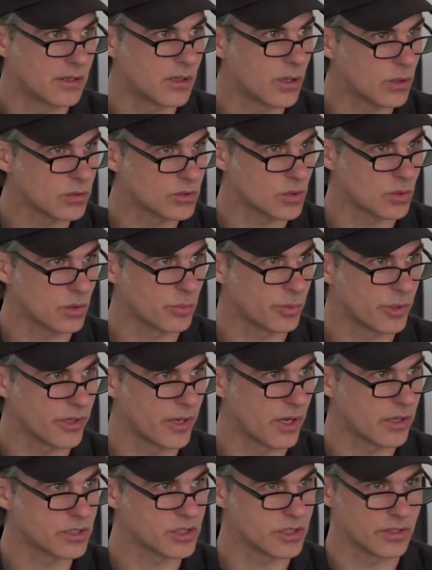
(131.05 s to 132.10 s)
cultural
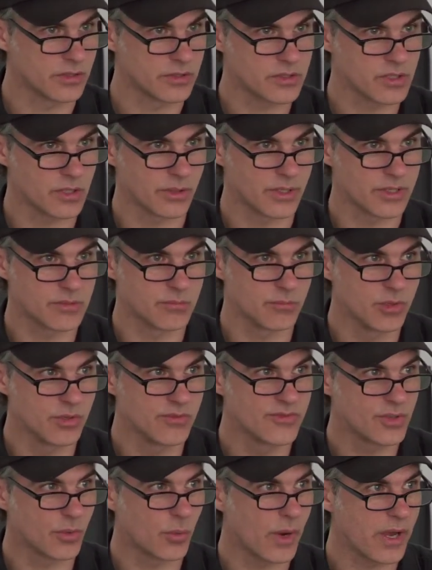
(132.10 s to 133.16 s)
production. So it
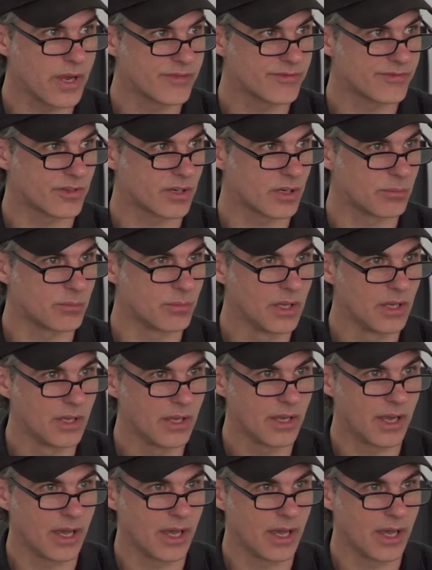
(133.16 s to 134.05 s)
moves away from